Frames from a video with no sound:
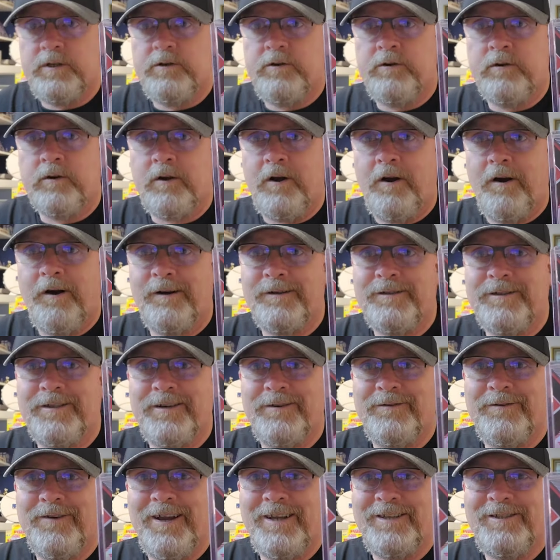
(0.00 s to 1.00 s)
Jr. cards
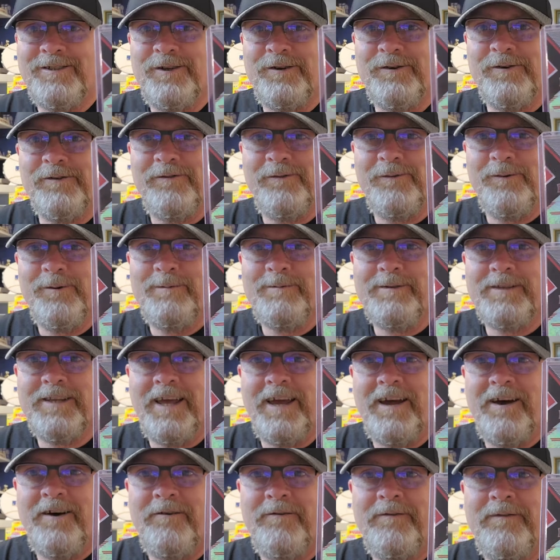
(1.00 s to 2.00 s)
in Reds uniforms
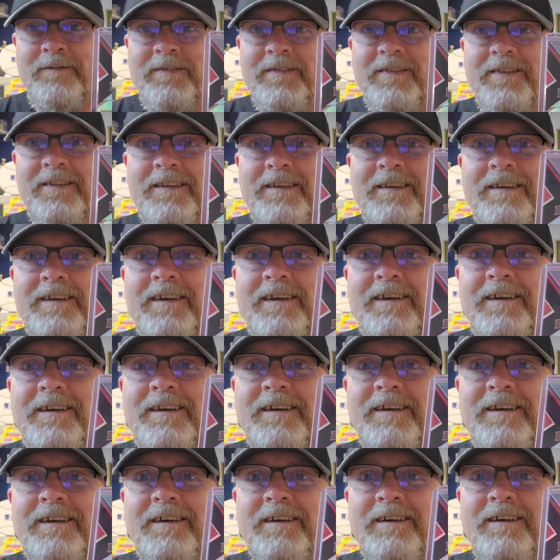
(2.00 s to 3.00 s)
now.
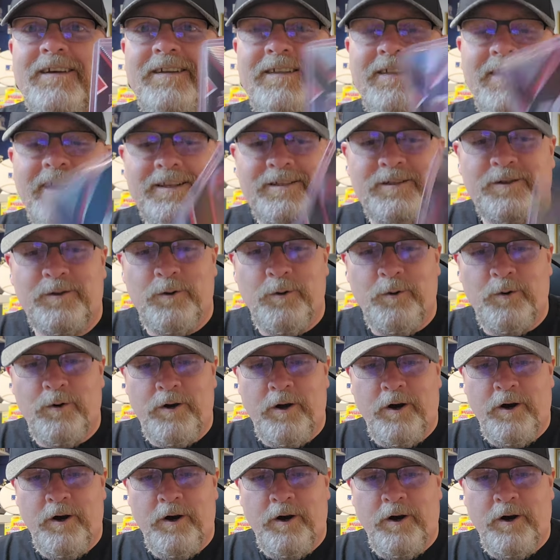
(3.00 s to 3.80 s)
That's a cool